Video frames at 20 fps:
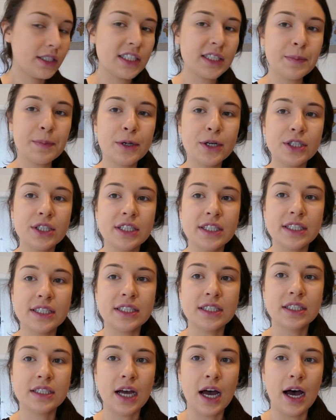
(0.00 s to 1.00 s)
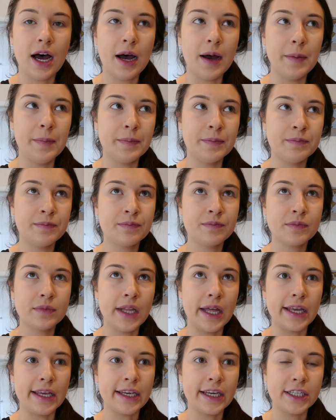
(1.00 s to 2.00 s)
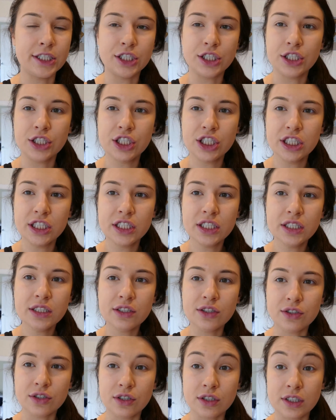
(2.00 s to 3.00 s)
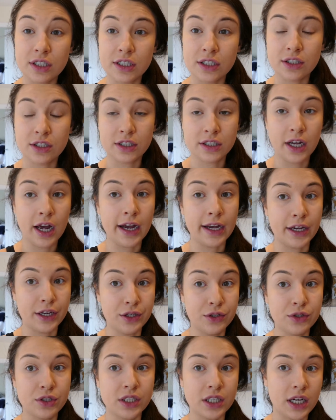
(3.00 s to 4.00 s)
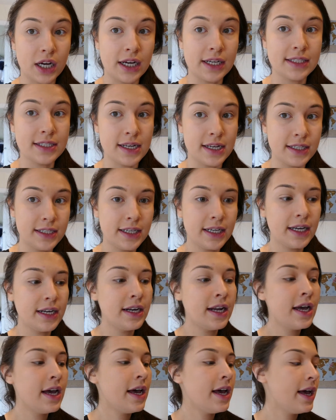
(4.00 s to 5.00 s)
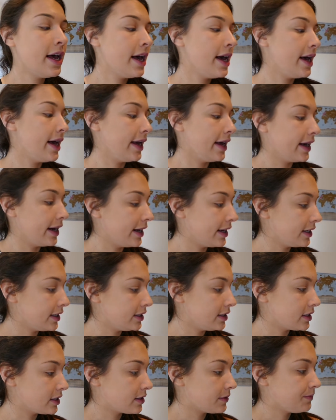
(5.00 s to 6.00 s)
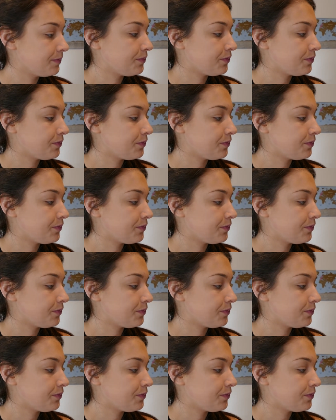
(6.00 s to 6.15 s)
to purchase like kitchen shears, those little scissors that I can use to cut seitan, and